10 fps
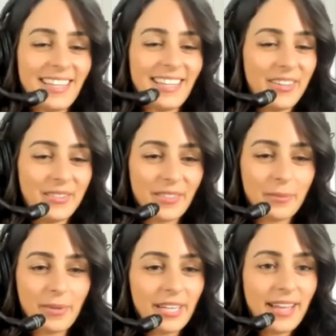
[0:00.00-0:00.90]
Thank you for
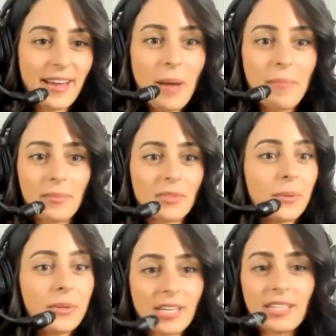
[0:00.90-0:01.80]
bringing that up. I'm so
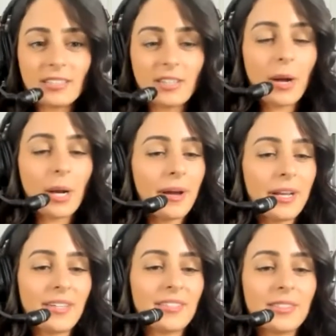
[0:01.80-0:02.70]
excited yeah. to talk about
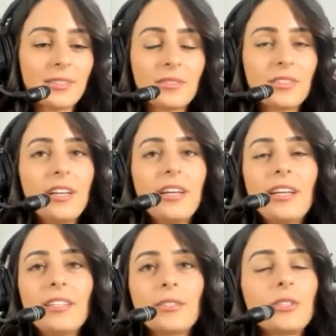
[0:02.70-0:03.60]
it because there's
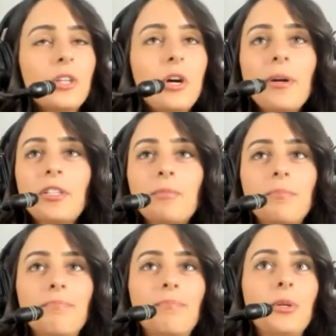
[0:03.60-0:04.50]
there's so much
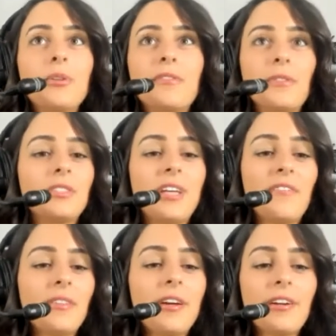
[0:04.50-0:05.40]
beautiful stuff in there